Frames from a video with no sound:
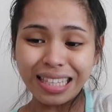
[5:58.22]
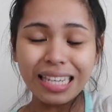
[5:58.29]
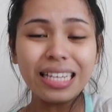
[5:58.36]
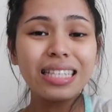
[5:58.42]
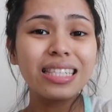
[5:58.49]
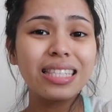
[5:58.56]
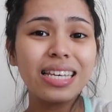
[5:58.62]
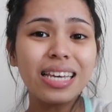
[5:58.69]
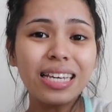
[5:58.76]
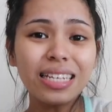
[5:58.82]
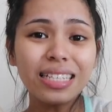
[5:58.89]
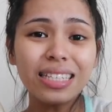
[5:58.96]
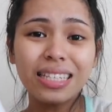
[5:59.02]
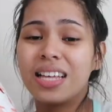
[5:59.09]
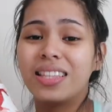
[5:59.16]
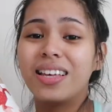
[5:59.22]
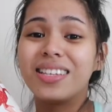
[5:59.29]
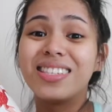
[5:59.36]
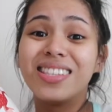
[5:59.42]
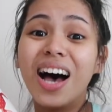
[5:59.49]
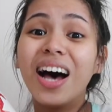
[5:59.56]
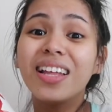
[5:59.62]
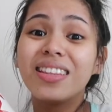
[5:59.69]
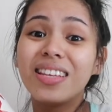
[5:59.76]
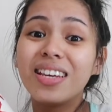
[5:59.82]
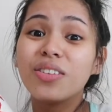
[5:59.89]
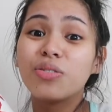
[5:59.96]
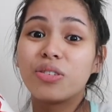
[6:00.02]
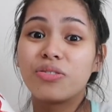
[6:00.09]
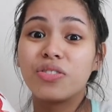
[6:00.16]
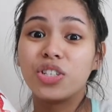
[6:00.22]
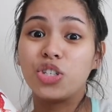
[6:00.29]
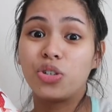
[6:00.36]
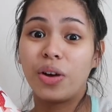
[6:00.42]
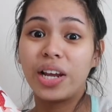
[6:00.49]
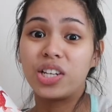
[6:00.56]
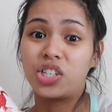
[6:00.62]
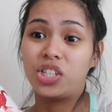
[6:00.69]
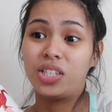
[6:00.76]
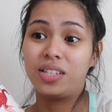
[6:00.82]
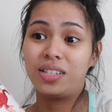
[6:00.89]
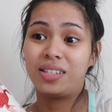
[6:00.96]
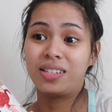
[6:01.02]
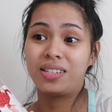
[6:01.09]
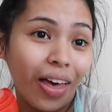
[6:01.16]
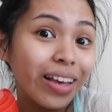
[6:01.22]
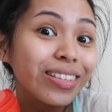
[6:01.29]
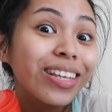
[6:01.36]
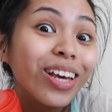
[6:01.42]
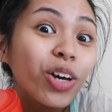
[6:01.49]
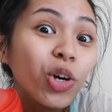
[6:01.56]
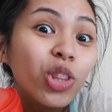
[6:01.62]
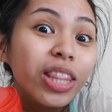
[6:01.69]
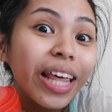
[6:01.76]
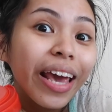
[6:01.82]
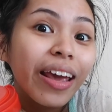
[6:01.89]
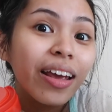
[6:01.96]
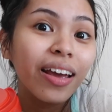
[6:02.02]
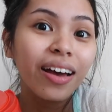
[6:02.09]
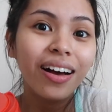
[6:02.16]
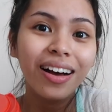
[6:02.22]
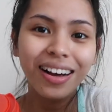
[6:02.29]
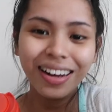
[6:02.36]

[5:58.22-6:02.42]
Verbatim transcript: These thing does not need refrigeration. That's a good thing.